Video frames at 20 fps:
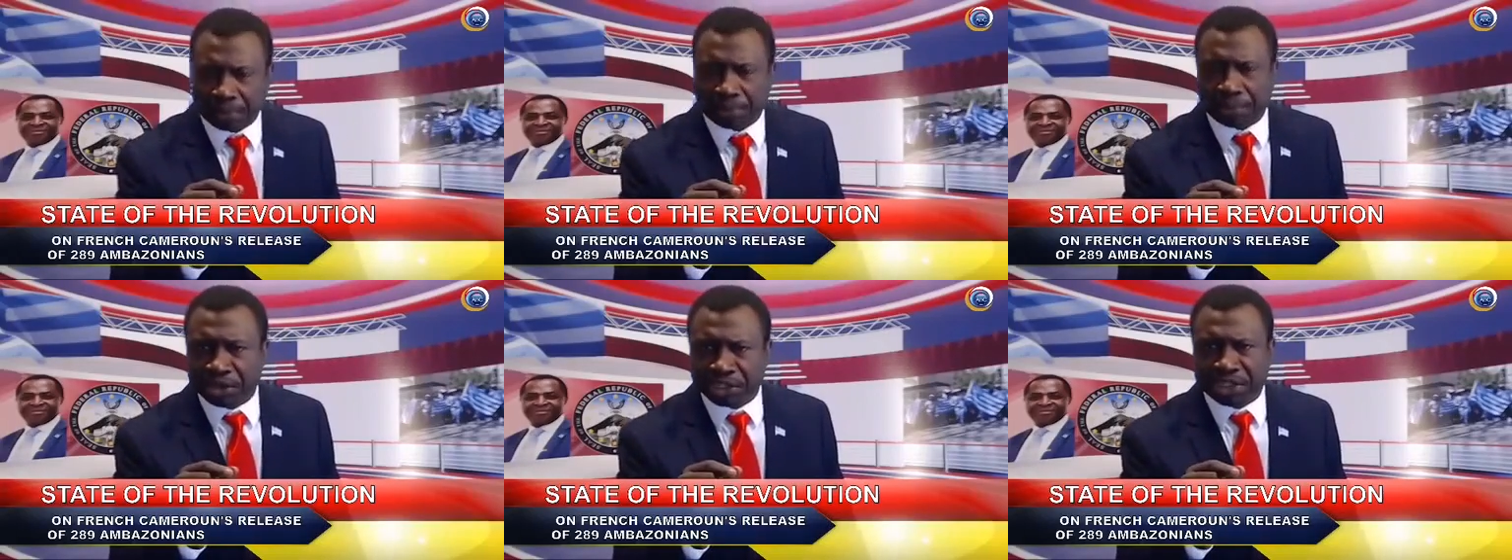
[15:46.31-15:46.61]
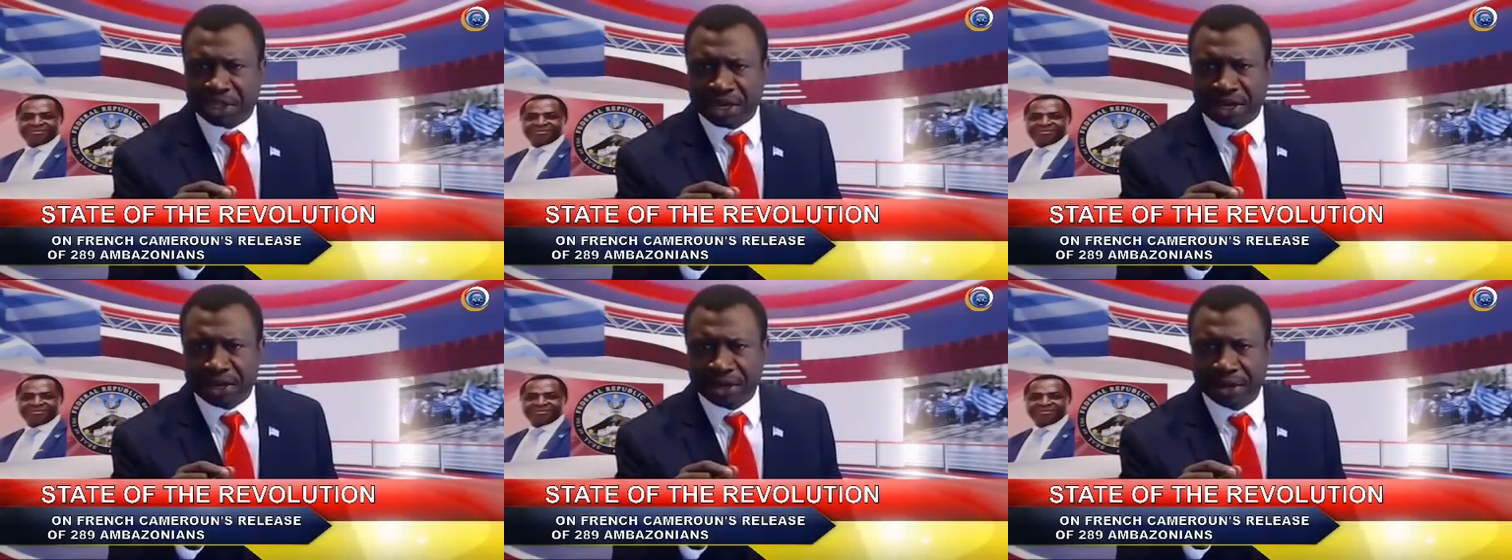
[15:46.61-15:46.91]

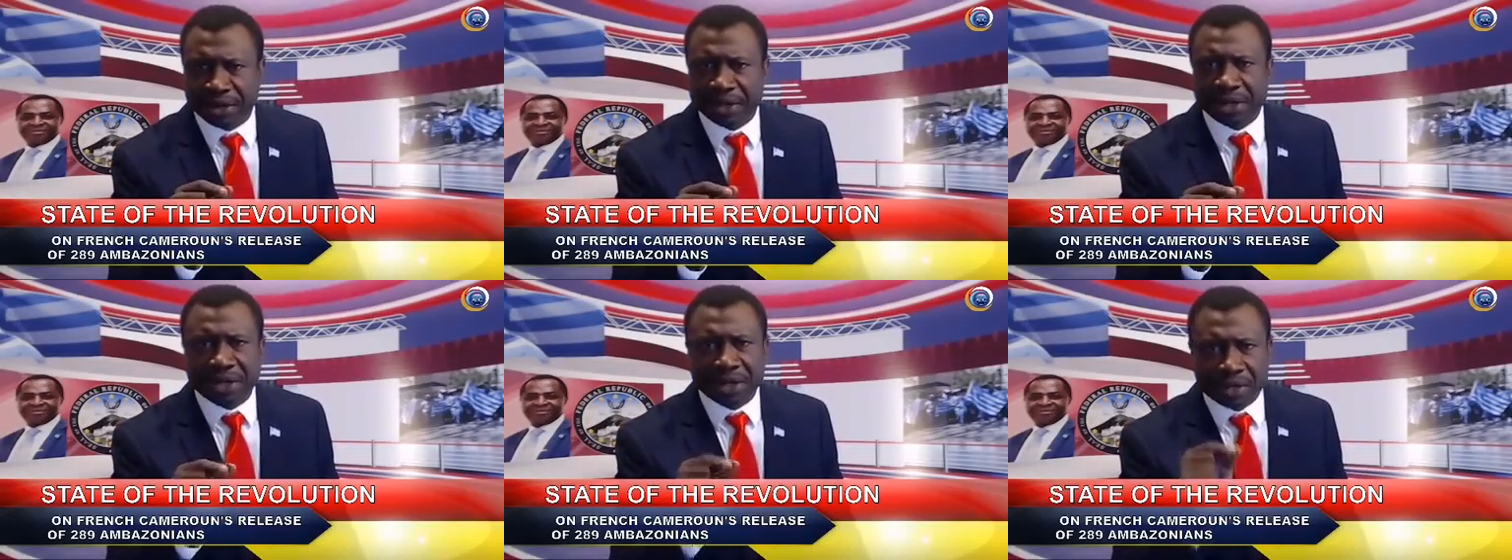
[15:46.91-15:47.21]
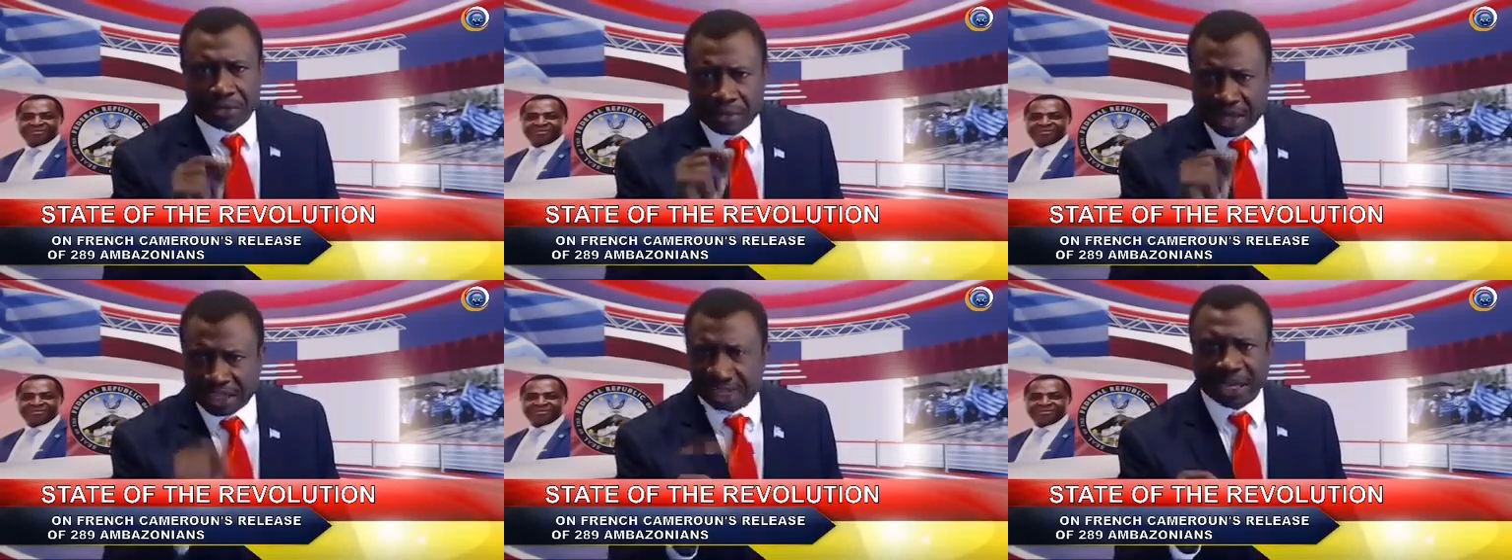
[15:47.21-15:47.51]
President,
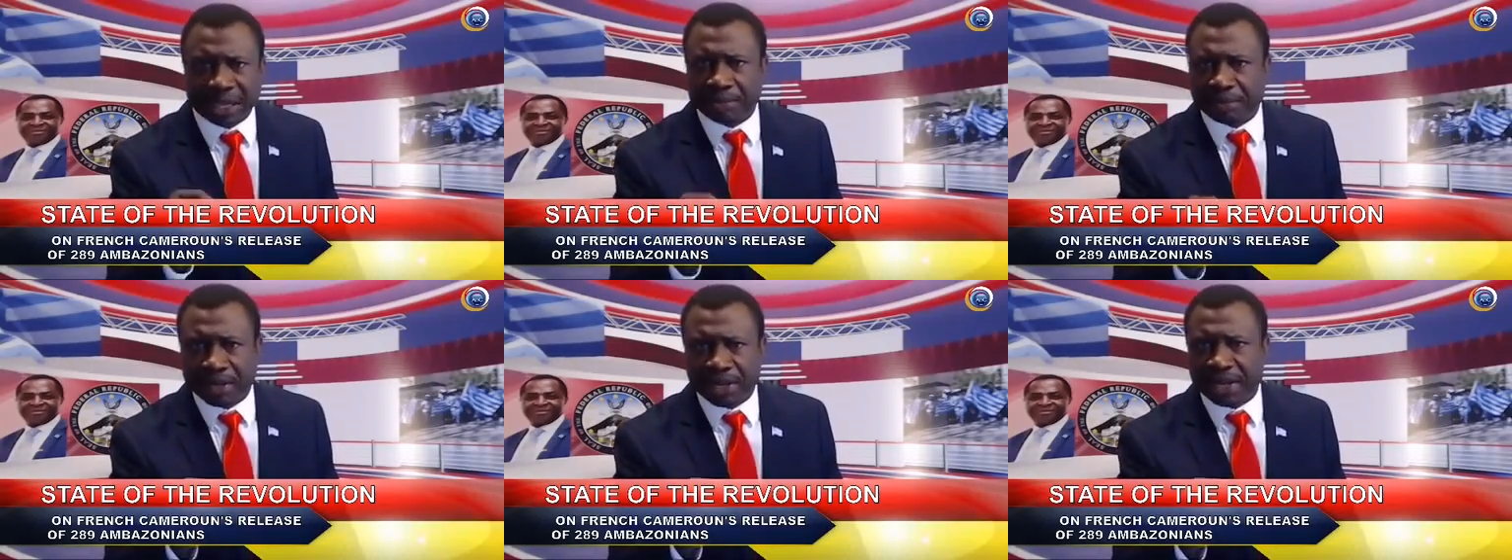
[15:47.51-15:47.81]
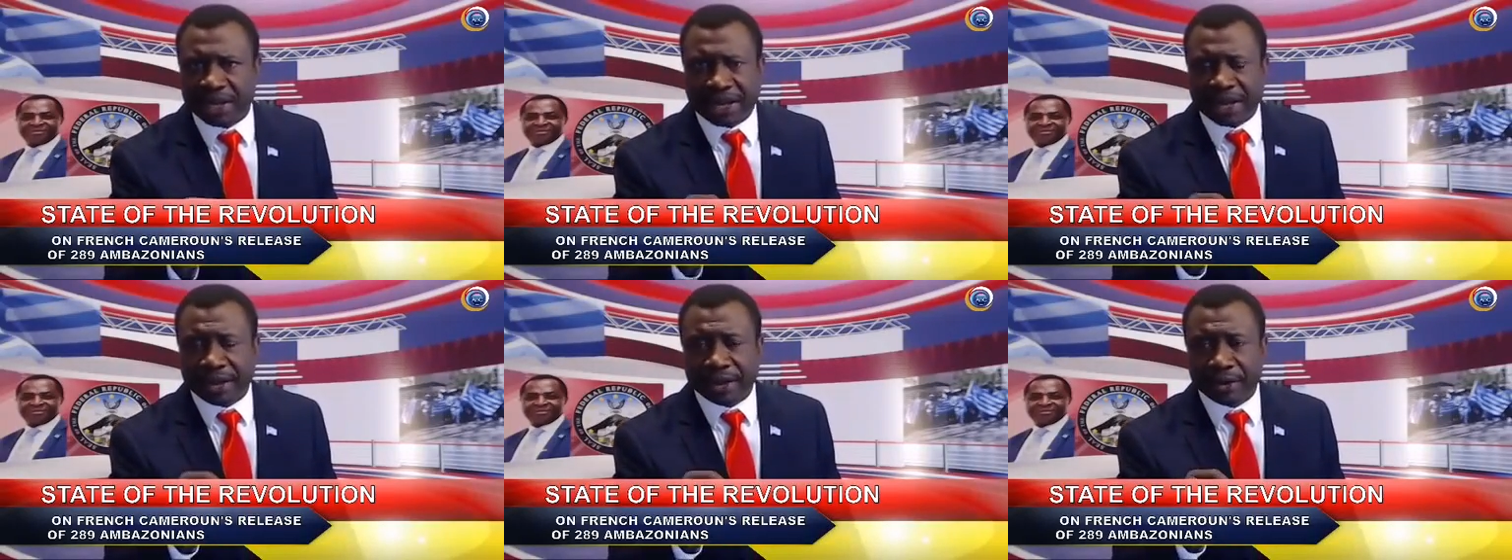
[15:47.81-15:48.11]
Mr.
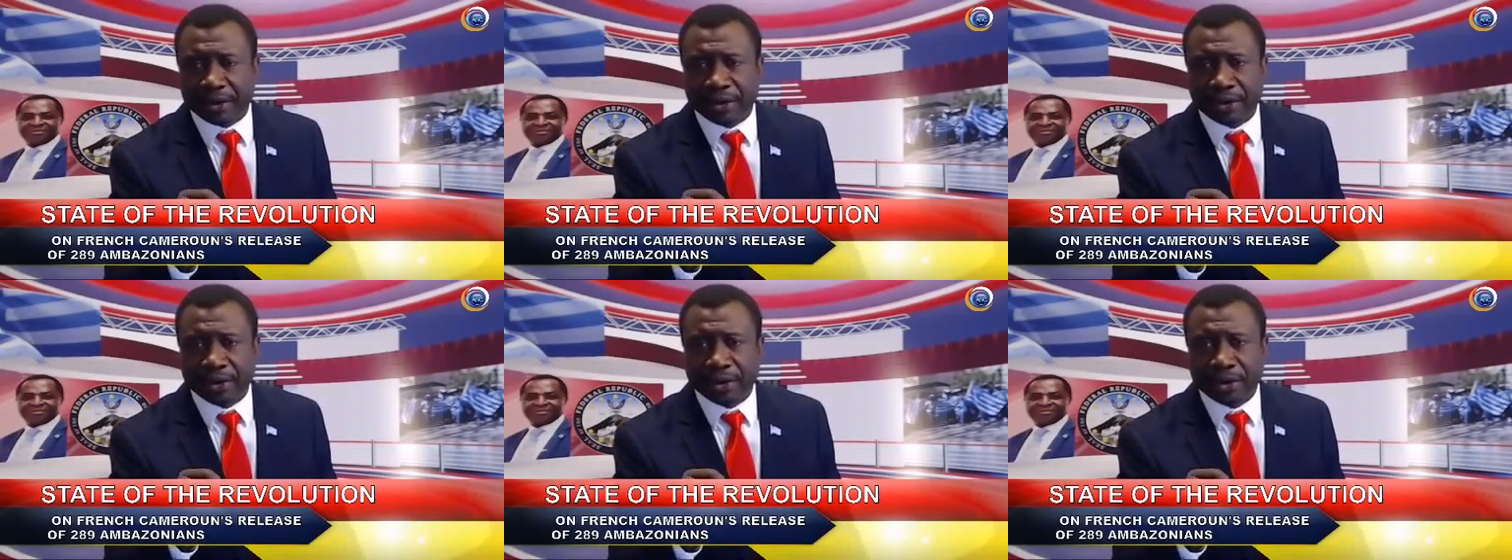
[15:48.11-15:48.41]
Biya,